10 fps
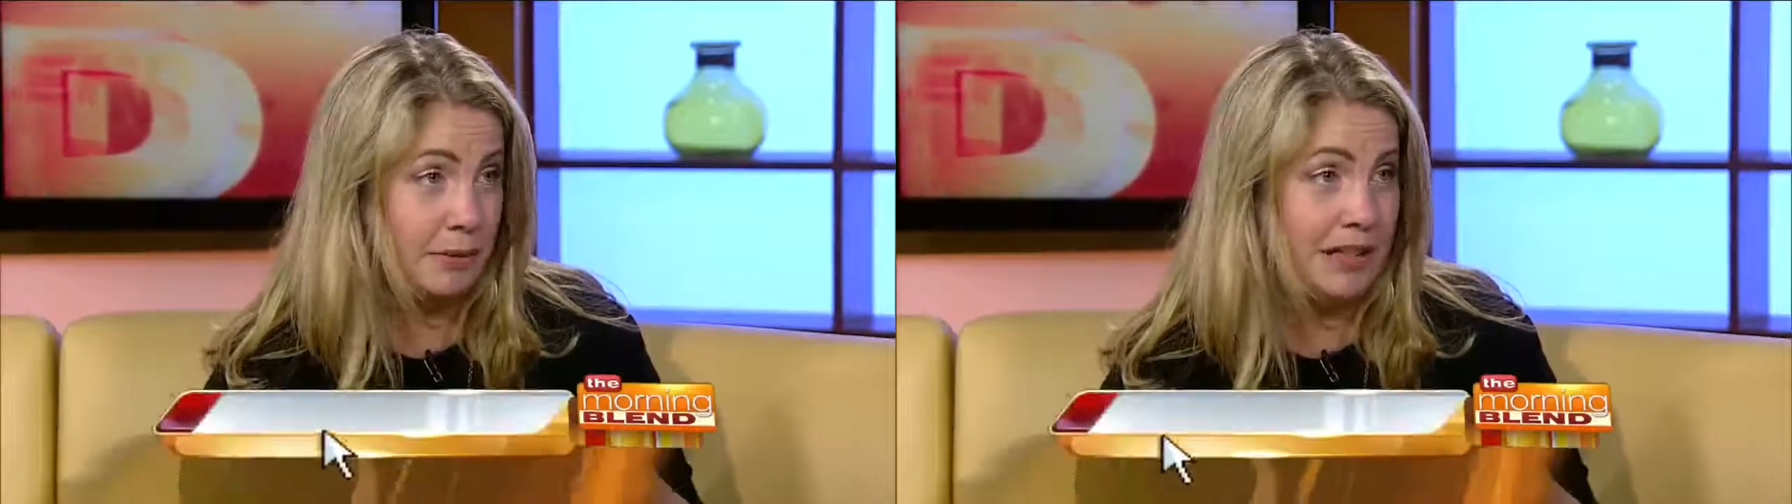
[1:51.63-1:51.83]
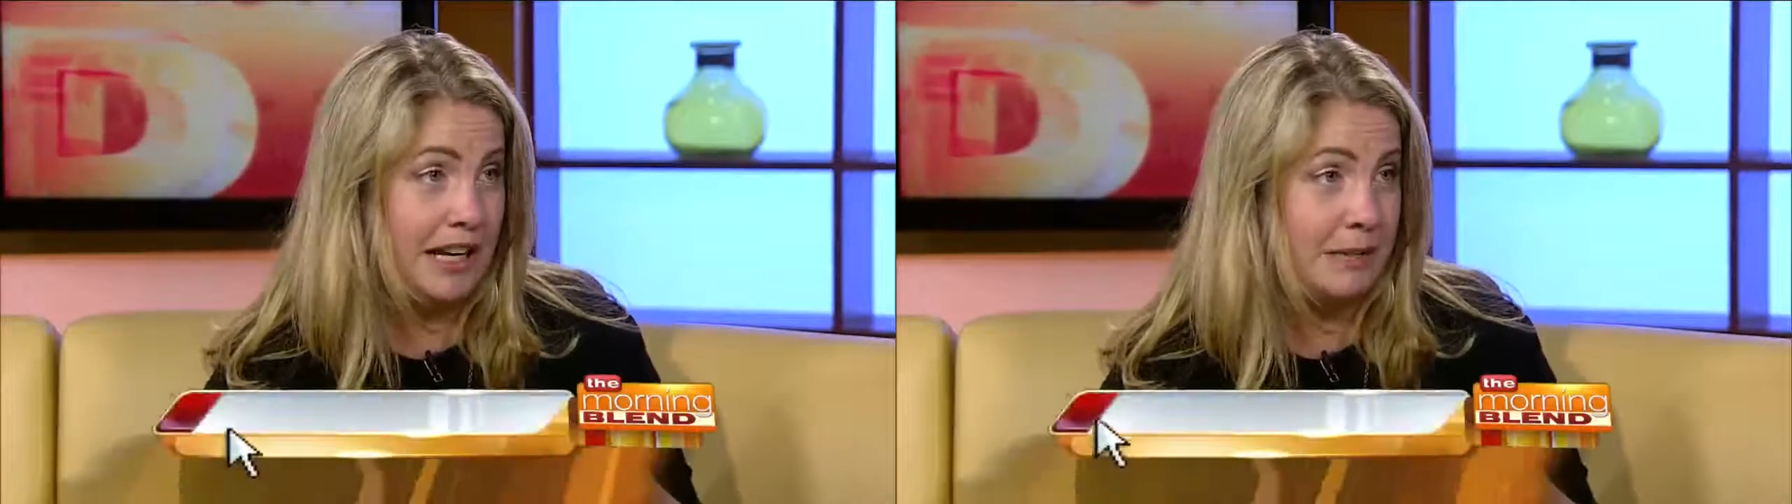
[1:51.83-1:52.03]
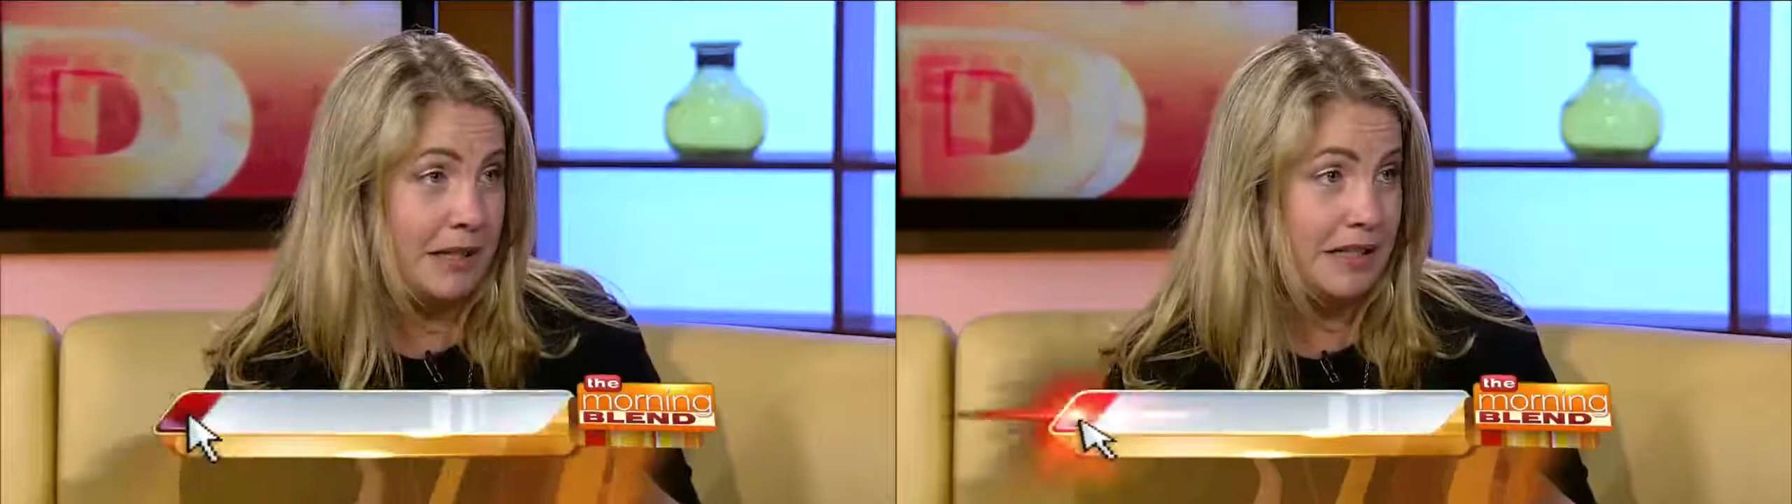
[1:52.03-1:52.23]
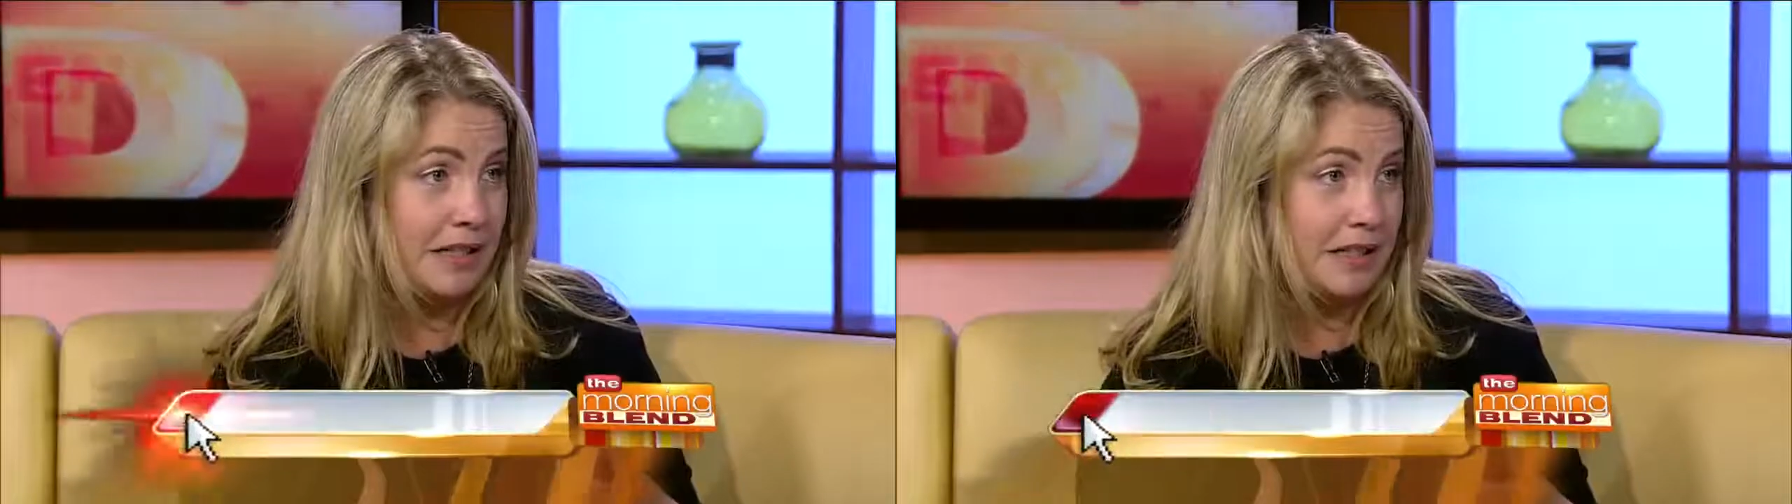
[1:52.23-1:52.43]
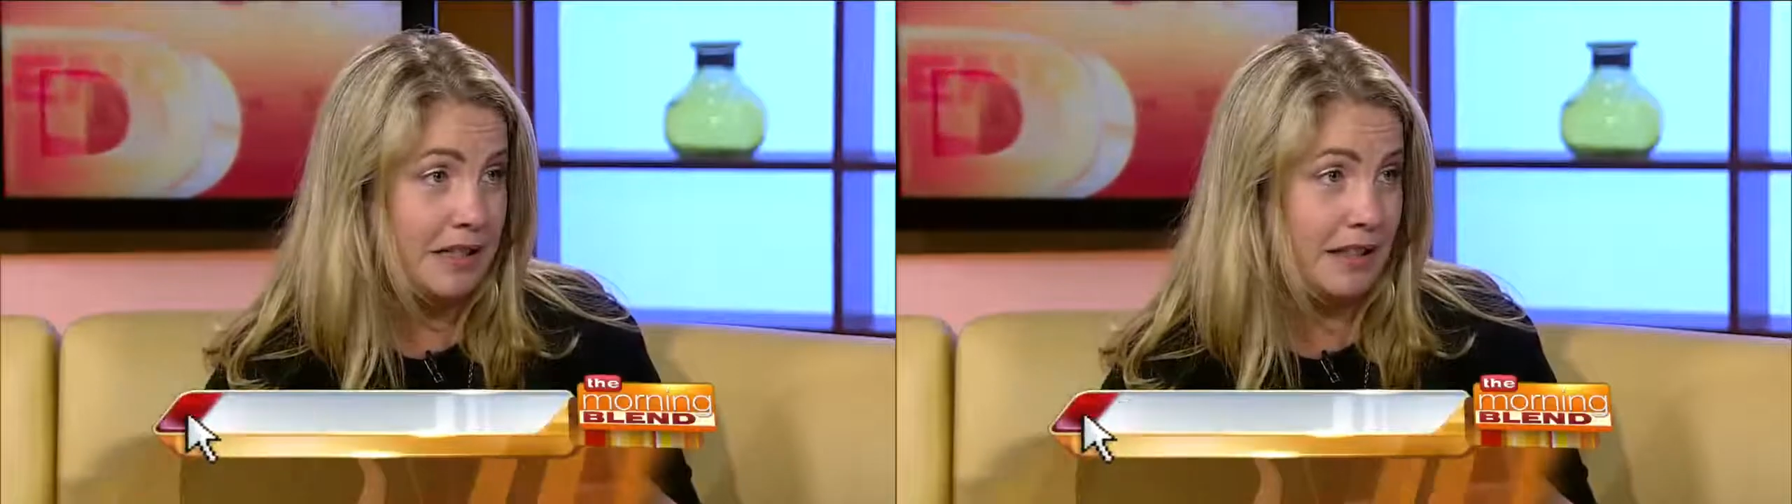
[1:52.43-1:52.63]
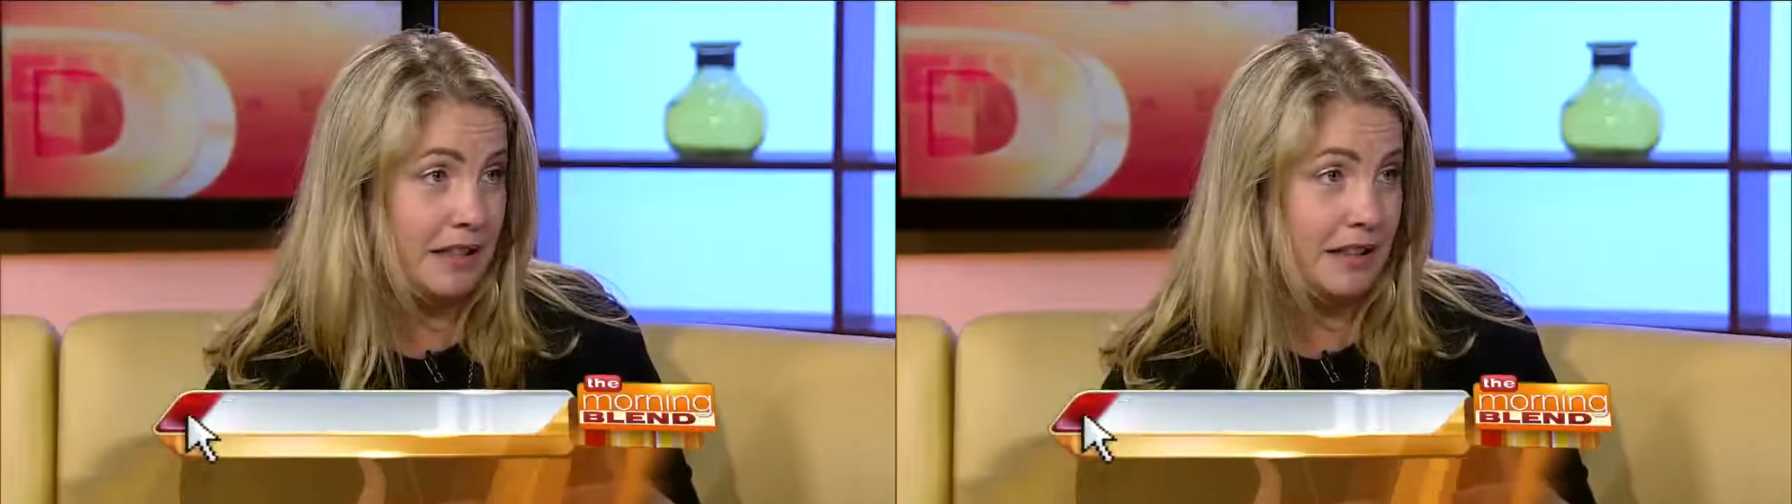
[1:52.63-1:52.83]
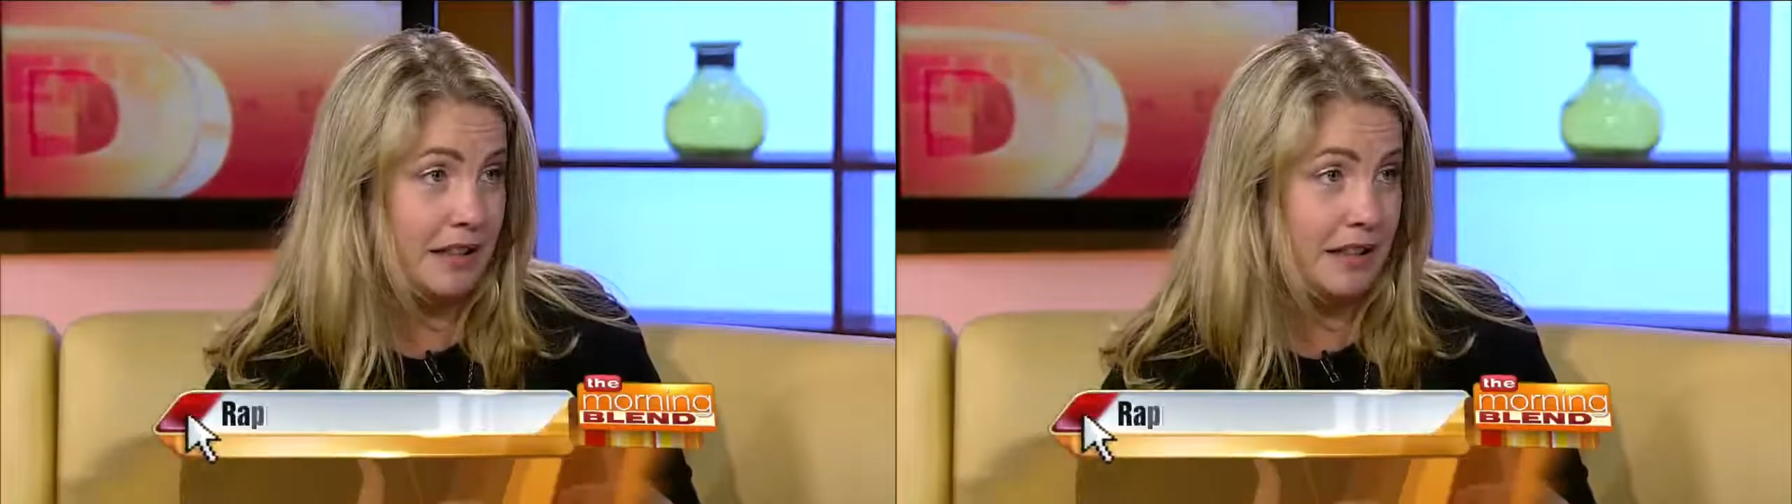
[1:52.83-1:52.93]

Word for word: when we came into